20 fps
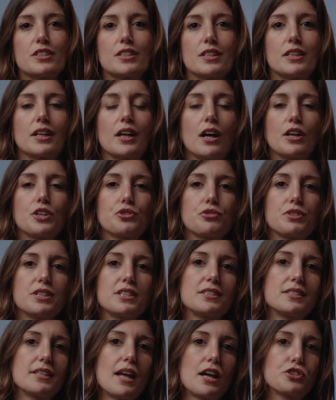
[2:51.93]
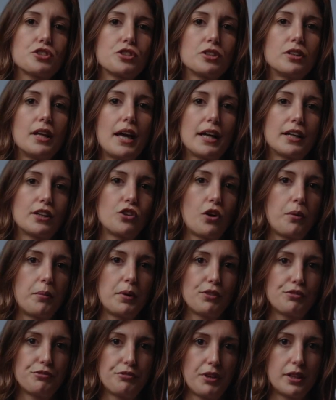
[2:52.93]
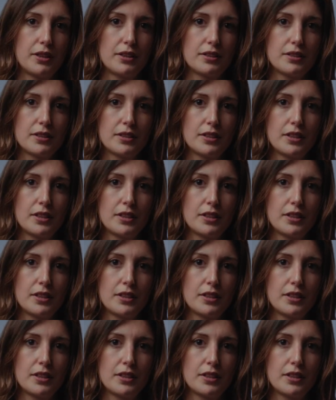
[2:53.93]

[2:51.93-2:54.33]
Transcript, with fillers: to the country's National Economic Fund,